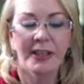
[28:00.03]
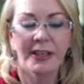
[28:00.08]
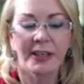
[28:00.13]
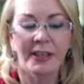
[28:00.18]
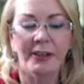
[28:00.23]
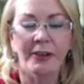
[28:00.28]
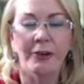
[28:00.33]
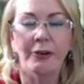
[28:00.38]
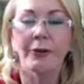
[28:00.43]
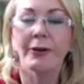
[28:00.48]

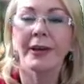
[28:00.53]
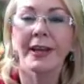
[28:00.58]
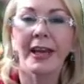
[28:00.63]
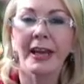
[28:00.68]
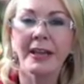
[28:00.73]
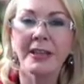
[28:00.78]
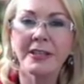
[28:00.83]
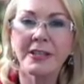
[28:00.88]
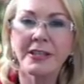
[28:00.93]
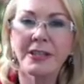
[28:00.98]
a
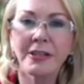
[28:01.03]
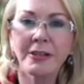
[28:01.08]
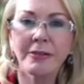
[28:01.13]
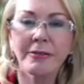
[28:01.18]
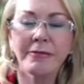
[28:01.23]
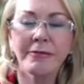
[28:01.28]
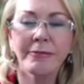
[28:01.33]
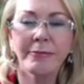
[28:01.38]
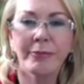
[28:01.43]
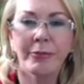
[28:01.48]

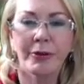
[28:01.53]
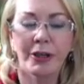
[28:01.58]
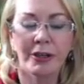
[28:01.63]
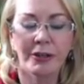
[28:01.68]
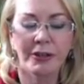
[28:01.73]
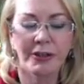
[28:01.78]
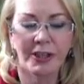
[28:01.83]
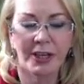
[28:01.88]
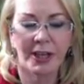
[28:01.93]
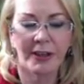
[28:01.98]
creative
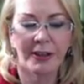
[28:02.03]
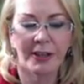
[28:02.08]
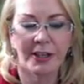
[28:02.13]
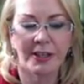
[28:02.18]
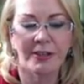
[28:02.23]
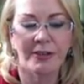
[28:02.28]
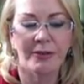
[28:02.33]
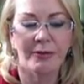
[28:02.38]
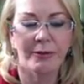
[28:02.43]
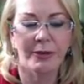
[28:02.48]
project
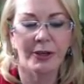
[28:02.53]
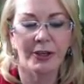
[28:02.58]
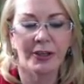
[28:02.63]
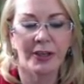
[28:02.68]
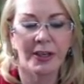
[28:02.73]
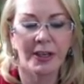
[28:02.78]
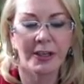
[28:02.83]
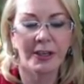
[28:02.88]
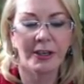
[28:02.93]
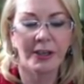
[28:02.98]
that you're
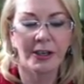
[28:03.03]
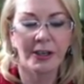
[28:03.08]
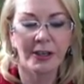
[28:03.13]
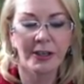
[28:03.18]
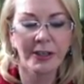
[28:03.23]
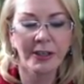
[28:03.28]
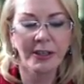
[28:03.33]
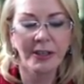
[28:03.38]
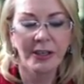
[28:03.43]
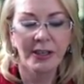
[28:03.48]
working
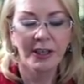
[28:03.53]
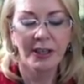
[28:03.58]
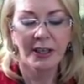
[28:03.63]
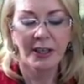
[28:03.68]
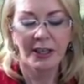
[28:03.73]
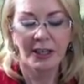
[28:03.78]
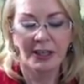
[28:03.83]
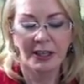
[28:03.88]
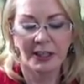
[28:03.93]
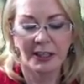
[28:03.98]
on,
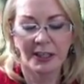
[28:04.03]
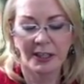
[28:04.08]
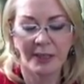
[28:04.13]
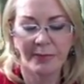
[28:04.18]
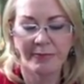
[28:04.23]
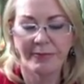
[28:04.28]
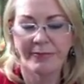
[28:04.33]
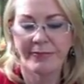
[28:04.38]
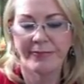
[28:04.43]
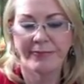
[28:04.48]

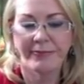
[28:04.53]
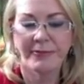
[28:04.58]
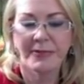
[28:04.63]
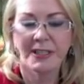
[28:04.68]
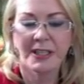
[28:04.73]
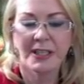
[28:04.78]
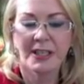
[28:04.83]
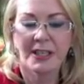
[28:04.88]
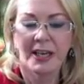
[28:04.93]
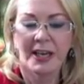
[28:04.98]
and
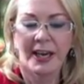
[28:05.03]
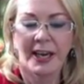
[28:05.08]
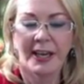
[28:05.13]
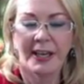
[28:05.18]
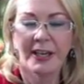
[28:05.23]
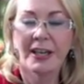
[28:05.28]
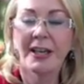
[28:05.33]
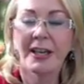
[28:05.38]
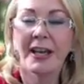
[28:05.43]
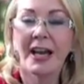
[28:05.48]

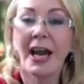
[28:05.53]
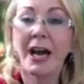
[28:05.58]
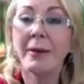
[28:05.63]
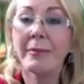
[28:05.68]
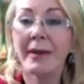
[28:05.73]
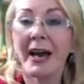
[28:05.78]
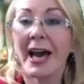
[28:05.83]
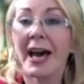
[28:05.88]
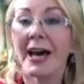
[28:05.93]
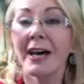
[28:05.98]
it can
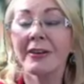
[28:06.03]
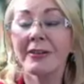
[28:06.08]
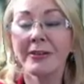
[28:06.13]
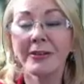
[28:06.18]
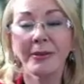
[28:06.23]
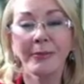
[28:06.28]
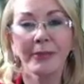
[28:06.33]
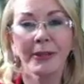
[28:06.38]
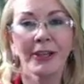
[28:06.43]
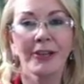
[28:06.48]
come out
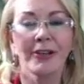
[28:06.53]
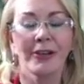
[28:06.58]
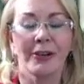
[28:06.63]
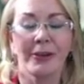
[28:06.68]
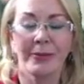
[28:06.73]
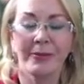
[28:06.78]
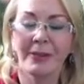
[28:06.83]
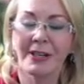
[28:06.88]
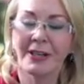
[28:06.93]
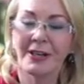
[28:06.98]
of the
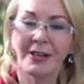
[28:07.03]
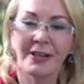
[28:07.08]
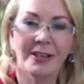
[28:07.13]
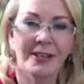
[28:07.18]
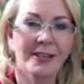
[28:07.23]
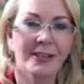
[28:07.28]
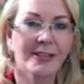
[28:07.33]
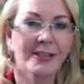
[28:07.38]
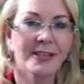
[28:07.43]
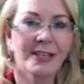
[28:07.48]
blue,
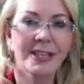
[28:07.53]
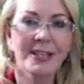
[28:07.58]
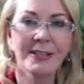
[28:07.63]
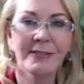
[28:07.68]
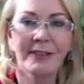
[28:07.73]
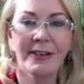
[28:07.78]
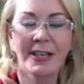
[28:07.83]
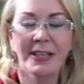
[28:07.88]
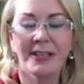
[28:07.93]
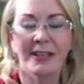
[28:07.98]
because let's
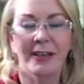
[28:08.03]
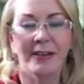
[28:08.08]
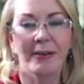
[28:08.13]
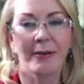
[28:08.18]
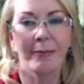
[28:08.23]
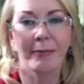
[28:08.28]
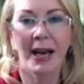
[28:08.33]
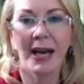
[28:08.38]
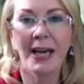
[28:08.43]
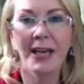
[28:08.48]
face it,
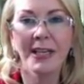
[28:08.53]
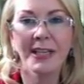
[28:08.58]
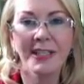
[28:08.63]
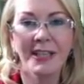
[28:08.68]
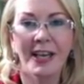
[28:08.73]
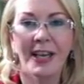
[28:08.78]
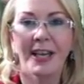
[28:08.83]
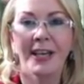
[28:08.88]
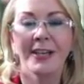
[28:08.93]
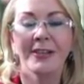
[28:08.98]

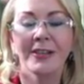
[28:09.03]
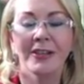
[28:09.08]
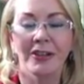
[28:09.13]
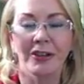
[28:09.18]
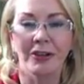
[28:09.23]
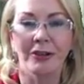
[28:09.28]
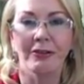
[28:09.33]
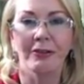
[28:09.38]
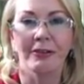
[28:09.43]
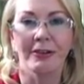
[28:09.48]
Mars and
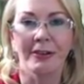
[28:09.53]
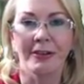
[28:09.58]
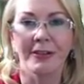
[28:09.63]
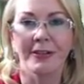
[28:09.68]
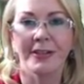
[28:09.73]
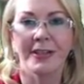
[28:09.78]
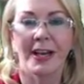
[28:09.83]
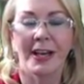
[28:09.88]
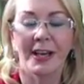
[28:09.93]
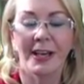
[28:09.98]

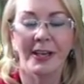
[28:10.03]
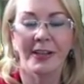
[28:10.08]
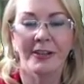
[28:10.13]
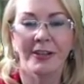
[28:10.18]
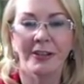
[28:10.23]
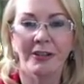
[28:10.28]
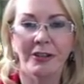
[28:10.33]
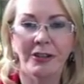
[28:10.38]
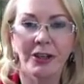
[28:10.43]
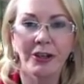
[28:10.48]
Uranus are
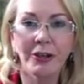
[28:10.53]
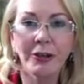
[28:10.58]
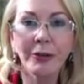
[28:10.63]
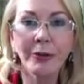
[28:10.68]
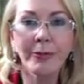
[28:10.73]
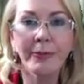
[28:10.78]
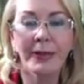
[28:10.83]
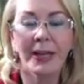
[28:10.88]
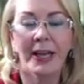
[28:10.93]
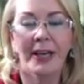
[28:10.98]
the
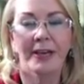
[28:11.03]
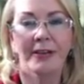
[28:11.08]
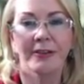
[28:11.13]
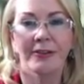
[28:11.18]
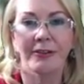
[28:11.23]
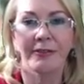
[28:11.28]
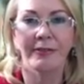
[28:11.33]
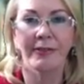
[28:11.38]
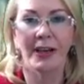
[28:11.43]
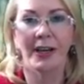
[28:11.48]
two
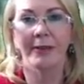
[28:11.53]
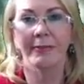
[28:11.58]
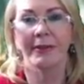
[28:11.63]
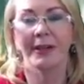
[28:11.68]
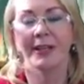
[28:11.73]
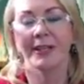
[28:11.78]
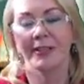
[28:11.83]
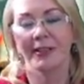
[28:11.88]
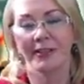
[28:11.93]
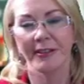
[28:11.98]
planetary
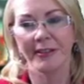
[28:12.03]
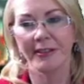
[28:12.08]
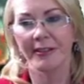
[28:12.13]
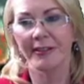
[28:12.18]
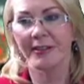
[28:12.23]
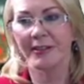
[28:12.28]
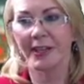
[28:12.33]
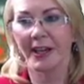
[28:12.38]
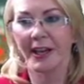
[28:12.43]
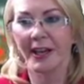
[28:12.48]

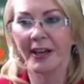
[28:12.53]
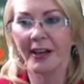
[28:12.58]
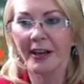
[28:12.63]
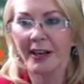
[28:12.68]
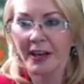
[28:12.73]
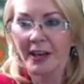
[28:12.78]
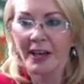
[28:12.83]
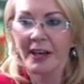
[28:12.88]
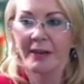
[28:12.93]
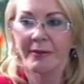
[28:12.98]
vibrations
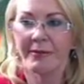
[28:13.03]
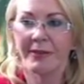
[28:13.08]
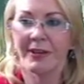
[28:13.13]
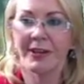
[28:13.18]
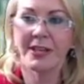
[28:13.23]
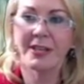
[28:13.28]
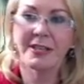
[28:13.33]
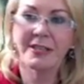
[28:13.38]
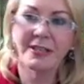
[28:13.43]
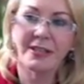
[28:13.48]
that
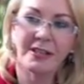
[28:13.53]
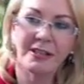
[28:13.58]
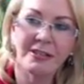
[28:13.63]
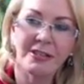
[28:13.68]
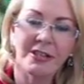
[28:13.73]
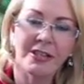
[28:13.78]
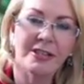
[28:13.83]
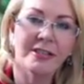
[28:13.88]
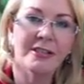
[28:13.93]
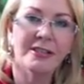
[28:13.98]
things can
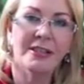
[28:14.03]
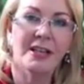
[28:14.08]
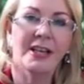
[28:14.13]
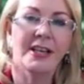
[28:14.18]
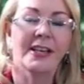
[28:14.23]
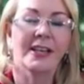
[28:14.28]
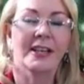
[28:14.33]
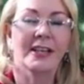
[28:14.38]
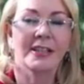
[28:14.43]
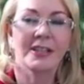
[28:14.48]
just
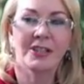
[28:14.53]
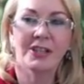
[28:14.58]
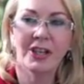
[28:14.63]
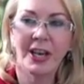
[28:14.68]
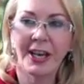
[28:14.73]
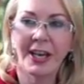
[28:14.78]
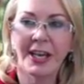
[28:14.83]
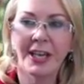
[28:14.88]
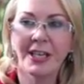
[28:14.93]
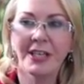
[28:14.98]
like
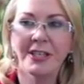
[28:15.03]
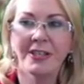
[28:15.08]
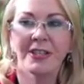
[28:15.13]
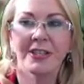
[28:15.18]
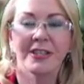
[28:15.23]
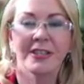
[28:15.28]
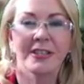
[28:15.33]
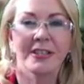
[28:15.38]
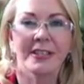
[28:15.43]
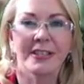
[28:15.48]

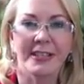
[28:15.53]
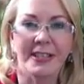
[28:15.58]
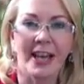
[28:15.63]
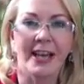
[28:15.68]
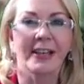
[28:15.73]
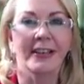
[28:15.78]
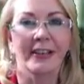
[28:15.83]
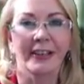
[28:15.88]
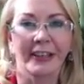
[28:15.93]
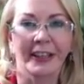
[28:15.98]
change
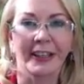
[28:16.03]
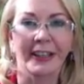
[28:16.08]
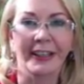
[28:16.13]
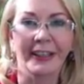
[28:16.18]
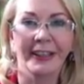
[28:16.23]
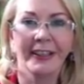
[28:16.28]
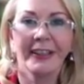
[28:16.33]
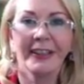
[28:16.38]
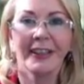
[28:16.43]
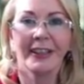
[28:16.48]

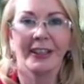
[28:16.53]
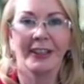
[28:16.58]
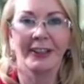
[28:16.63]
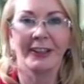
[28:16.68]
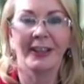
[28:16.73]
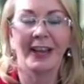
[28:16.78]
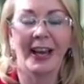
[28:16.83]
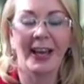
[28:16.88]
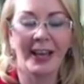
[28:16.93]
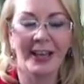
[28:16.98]
suddenly,
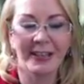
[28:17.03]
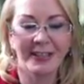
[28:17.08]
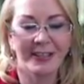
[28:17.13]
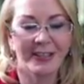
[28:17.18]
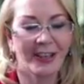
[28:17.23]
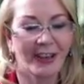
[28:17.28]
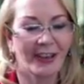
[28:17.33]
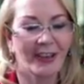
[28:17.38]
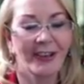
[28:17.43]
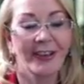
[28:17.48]
okay?
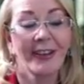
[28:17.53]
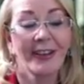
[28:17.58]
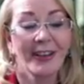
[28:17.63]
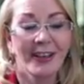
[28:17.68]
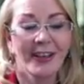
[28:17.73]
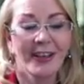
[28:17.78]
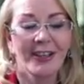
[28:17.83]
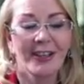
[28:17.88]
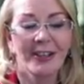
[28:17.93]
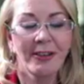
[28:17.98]
So
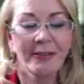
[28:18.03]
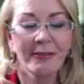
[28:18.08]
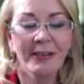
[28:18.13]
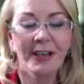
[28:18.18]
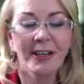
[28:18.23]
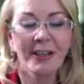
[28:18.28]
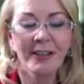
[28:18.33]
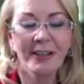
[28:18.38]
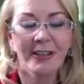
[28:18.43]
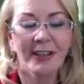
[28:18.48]
you
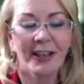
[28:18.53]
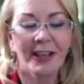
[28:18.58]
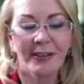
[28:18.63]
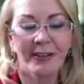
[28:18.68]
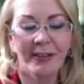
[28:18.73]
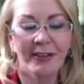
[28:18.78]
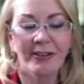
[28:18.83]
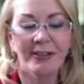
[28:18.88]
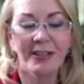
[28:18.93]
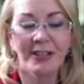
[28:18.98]
want to,
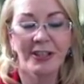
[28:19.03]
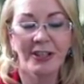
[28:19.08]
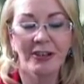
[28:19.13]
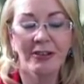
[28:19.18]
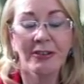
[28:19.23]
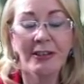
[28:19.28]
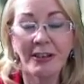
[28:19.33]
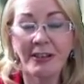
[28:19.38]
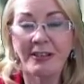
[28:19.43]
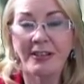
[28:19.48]
and of course
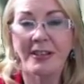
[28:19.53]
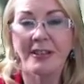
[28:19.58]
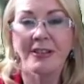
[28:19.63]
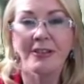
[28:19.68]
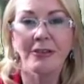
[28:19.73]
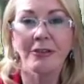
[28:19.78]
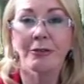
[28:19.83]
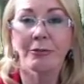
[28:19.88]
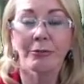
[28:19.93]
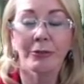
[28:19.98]
Uranus is
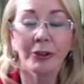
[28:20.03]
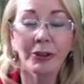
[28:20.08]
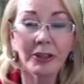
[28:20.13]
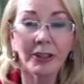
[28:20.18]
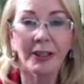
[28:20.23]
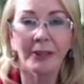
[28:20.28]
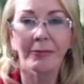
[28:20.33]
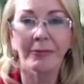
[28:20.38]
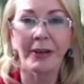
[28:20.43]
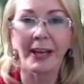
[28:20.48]
your
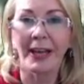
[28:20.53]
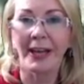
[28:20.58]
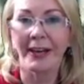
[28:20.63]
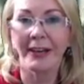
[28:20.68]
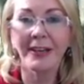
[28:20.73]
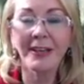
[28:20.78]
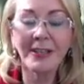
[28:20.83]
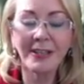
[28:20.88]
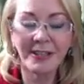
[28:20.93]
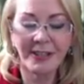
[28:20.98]
ruling
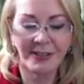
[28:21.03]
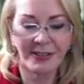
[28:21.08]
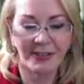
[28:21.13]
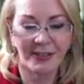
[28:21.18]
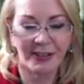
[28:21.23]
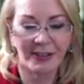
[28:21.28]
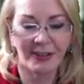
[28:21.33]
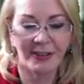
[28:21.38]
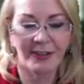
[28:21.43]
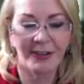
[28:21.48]
planet,
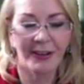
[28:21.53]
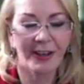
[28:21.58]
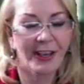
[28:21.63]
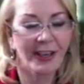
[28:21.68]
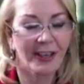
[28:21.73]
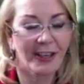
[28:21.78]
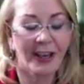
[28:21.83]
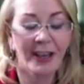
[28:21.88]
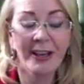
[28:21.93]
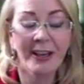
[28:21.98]
so I
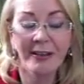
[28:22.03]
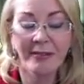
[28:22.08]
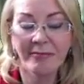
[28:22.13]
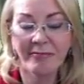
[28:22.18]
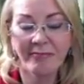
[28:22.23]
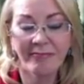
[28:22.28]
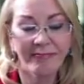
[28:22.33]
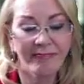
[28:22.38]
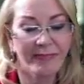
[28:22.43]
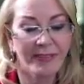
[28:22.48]

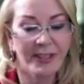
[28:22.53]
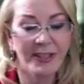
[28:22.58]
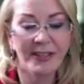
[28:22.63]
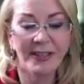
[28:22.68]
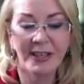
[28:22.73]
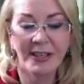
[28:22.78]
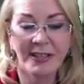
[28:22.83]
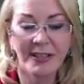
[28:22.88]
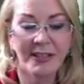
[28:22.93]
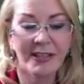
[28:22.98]
am
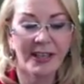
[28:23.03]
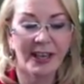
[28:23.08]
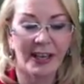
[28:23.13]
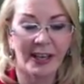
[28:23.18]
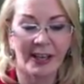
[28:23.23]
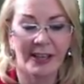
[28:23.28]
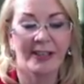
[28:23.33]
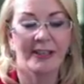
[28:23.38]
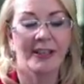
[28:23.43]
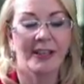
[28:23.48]
just gonna
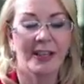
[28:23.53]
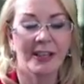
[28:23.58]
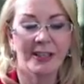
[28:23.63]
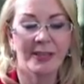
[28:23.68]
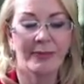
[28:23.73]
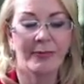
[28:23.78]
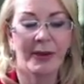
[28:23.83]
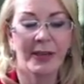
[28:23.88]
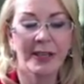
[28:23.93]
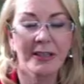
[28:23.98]
say,
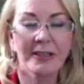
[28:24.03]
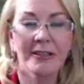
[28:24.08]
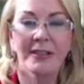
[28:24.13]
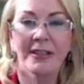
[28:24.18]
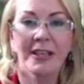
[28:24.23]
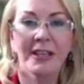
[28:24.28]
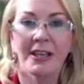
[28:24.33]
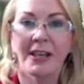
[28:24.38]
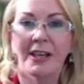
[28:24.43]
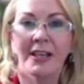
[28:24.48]
expect
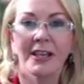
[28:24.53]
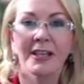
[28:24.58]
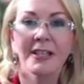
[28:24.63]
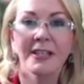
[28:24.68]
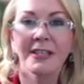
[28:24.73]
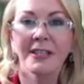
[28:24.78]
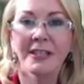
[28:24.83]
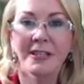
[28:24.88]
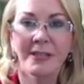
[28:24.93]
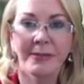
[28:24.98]
the
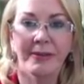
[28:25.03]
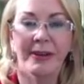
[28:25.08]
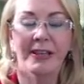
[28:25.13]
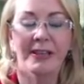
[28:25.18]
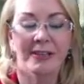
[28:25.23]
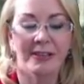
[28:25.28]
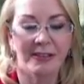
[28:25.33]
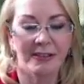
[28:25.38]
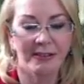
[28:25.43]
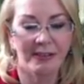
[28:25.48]

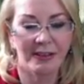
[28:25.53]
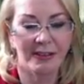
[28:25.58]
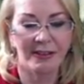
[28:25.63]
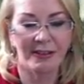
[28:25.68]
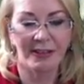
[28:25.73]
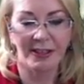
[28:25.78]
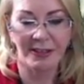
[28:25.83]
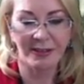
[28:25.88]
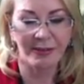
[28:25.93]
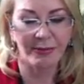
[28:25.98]
unexpected
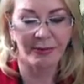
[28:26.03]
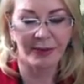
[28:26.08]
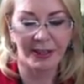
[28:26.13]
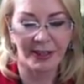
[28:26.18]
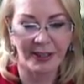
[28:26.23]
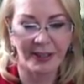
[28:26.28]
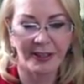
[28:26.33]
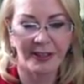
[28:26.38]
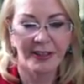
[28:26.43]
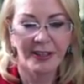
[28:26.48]
this
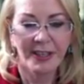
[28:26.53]
week.